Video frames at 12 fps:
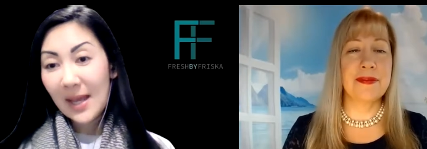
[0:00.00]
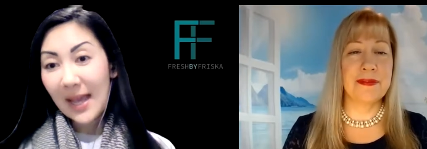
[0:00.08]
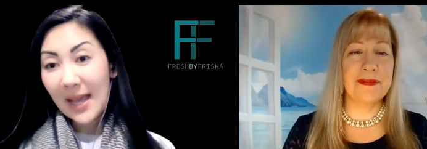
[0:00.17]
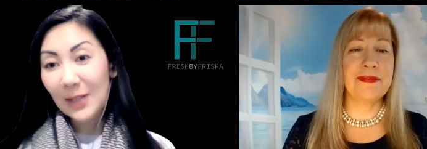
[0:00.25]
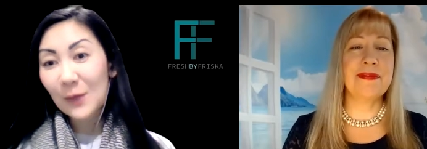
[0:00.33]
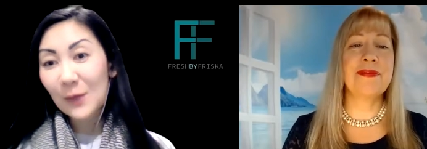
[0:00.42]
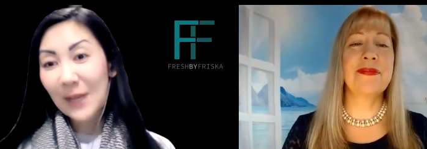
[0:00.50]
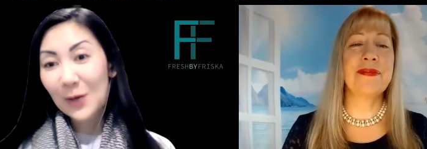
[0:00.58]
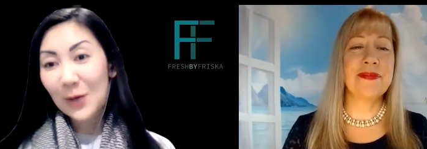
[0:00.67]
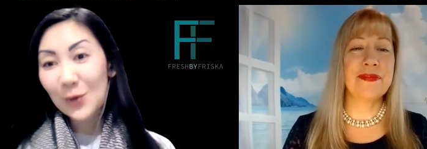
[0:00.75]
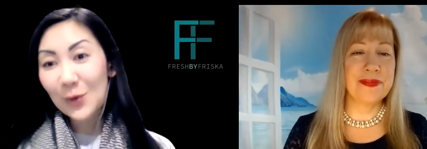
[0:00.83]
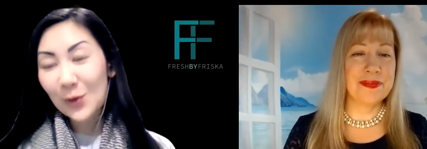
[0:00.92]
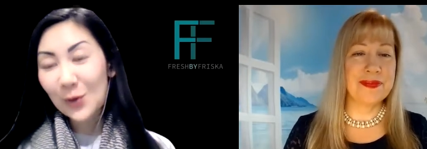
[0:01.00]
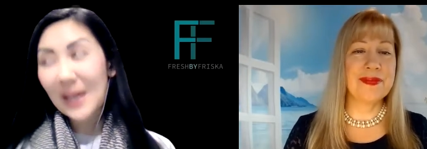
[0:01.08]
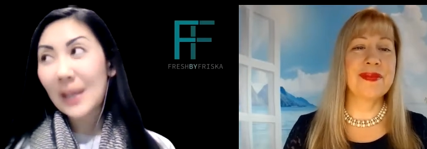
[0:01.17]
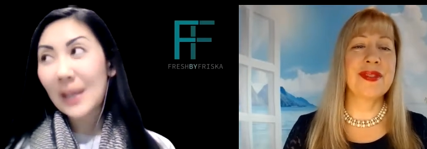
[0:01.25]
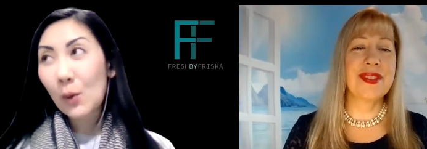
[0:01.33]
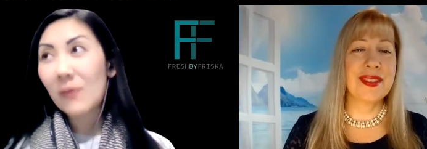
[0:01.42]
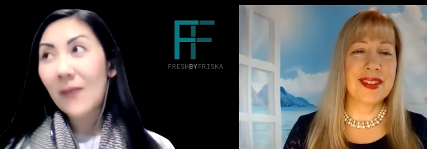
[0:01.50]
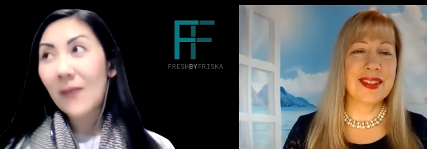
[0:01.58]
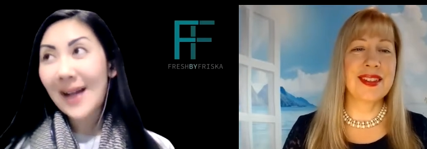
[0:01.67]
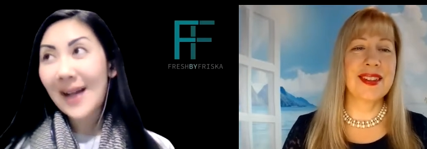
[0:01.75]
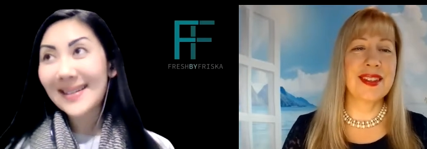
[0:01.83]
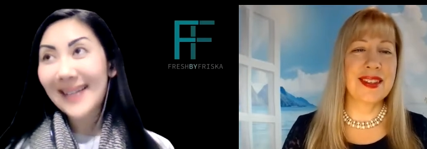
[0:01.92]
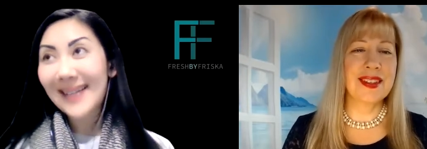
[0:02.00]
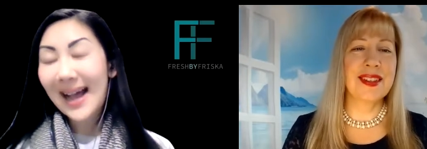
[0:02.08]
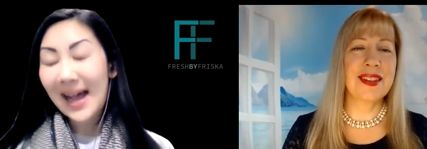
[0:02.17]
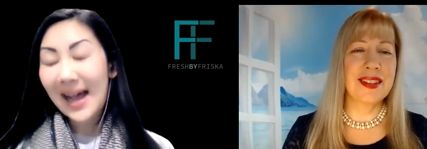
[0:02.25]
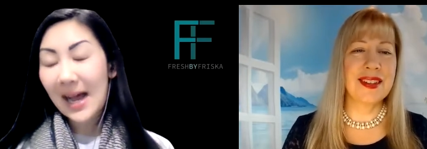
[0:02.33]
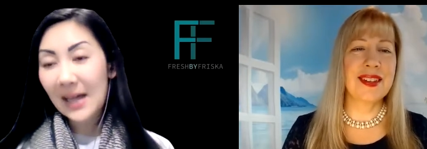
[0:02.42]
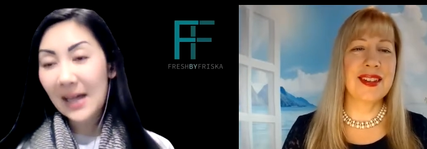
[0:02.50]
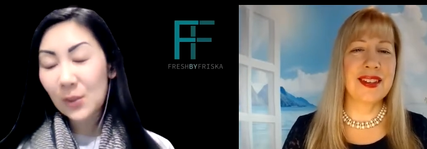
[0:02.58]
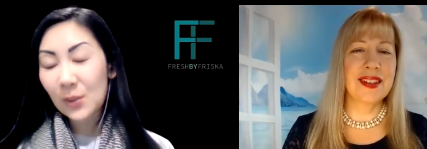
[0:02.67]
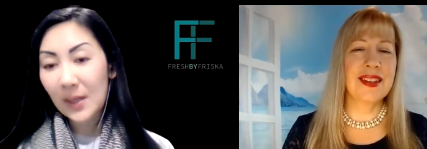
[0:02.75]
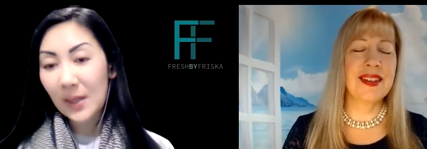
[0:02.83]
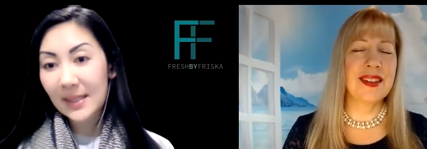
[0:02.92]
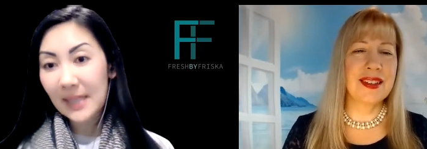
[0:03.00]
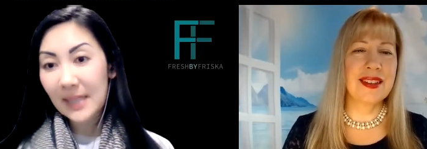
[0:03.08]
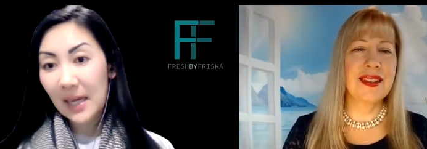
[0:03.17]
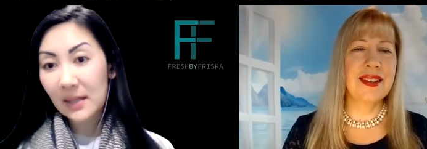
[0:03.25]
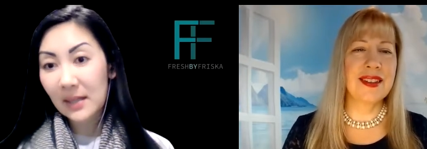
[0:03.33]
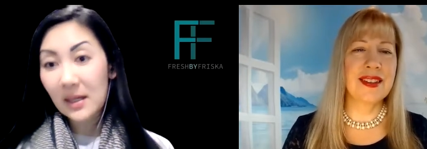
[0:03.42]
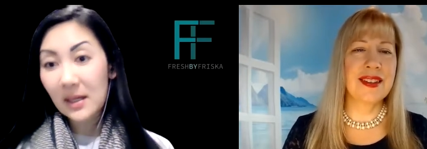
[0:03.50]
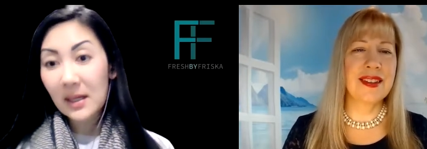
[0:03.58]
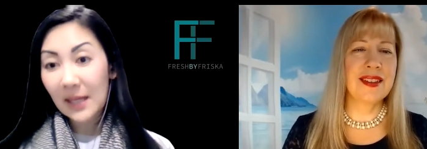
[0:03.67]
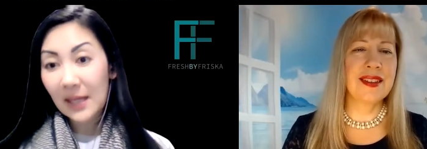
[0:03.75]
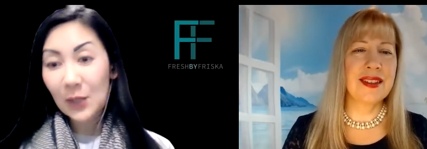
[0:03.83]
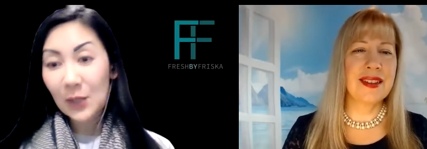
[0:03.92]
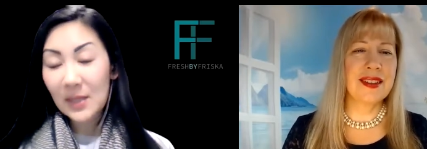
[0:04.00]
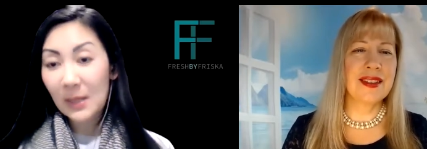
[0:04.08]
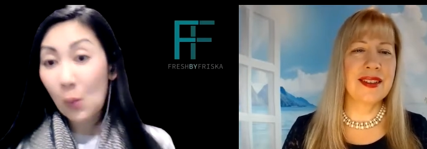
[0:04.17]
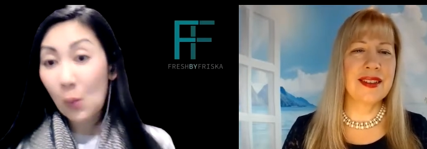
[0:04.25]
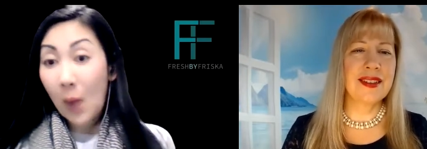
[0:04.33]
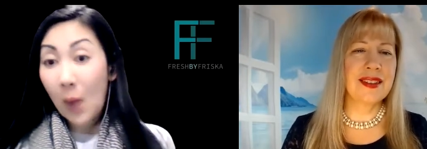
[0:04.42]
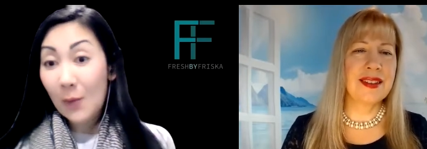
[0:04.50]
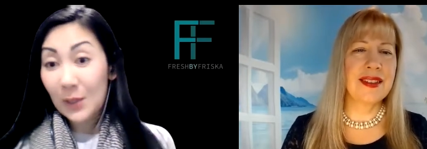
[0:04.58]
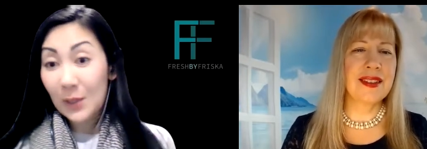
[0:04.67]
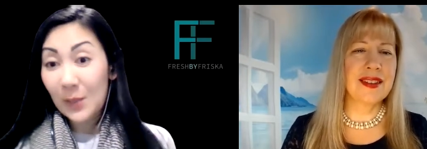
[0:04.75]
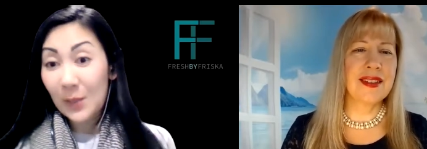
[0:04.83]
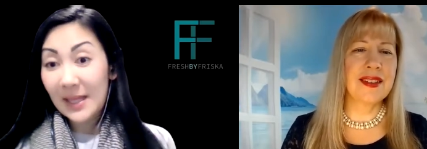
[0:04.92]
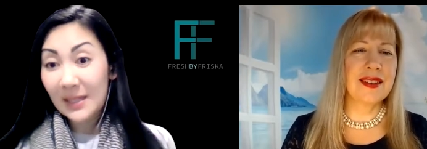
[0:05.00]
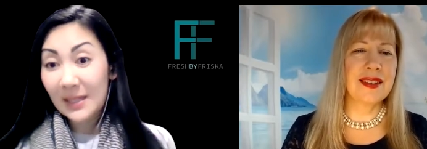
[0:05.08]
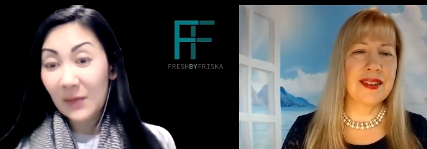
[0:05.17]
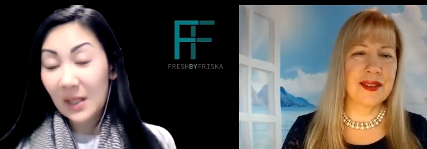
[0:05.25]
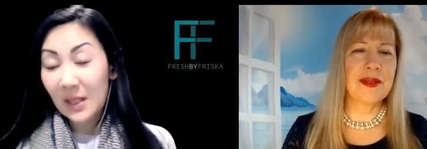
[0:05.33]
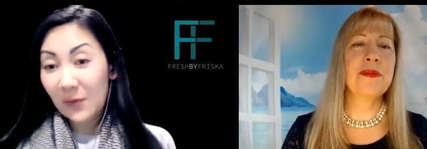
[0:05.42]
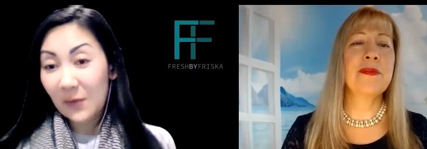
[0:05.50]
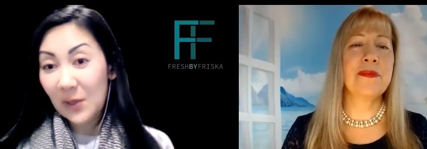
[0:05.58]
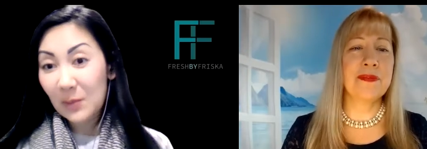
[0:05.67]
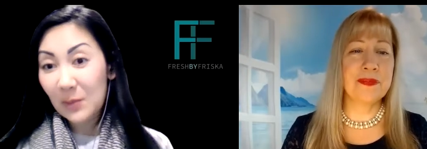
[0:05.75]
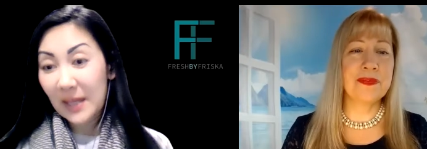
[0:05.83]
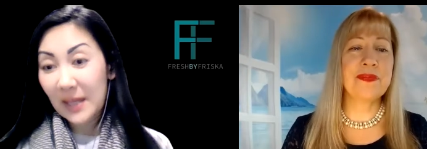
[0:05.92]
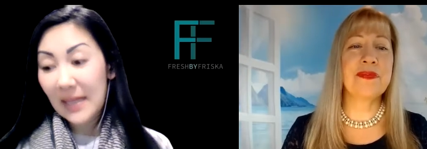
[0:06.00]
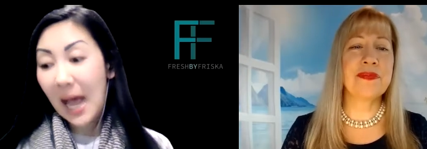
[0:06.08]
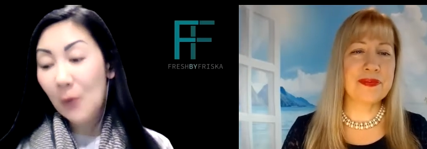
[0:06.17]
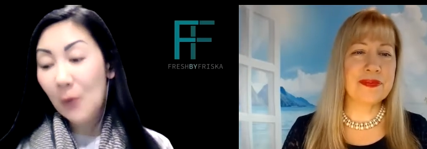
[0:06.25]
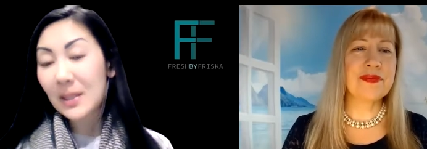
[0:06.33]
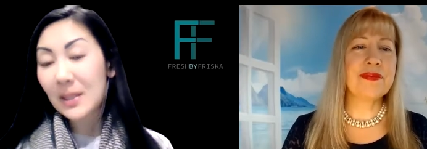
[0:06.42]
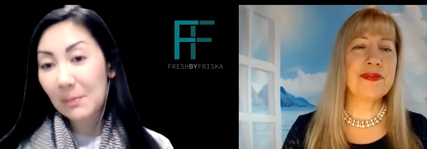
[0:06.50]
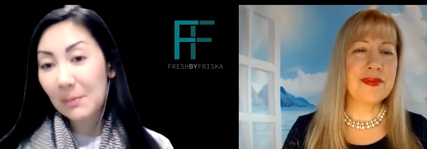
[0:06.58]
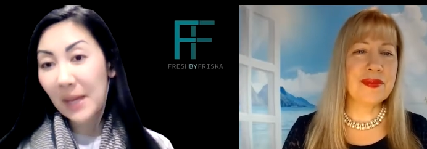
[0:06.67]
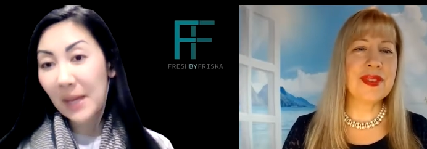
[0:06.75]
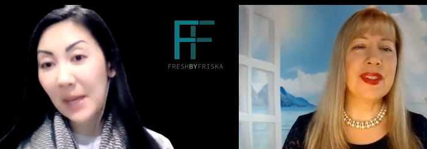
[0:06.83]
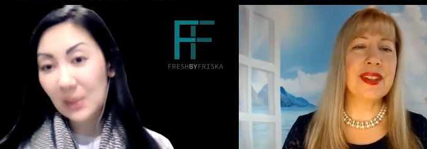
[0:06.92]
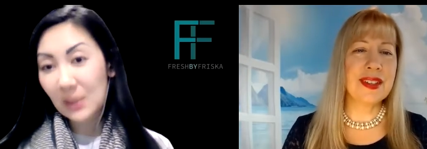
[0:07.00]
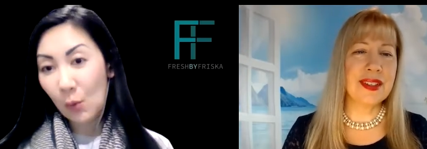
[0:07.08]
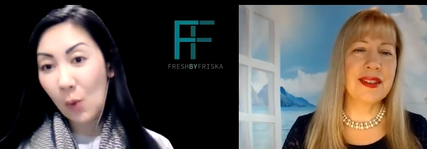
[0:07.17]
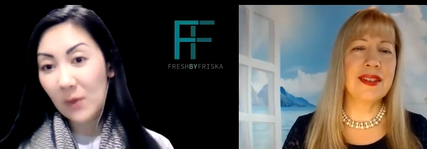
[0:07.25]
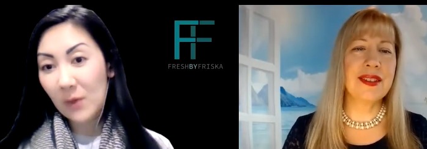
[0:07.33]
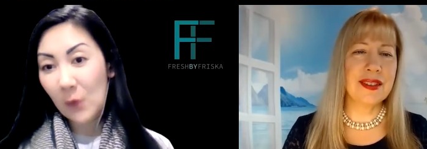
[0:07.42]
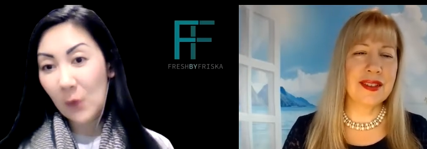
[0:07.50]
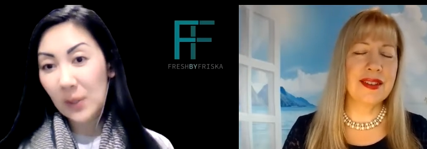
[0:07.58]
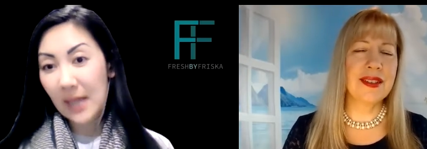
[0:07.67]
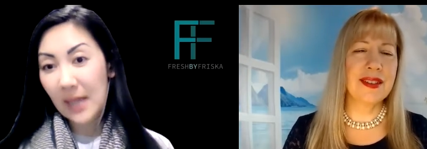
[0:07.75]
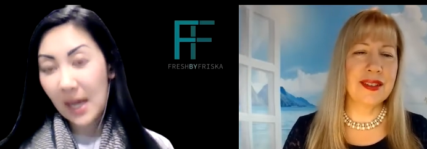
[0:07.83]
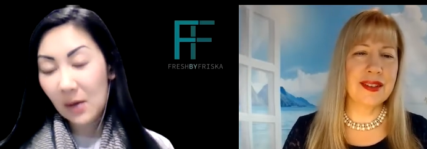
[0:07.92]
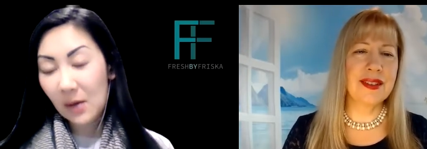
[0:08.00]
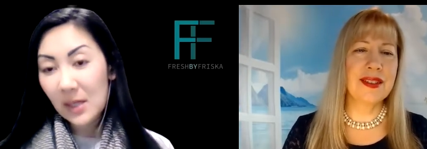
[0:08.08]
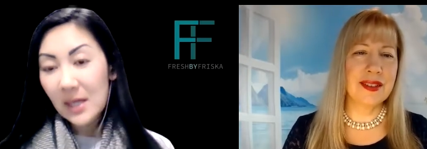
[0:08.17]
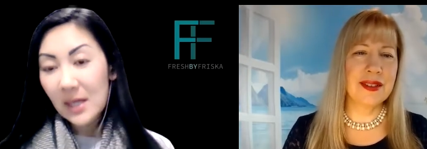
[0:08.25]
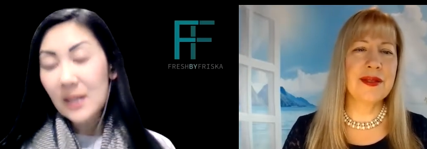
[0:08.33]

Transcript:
Speaker 1: And so if they don't do that, they will find it hard to understand like you said, why are we doing this in the first place. How is it better to what we've got now?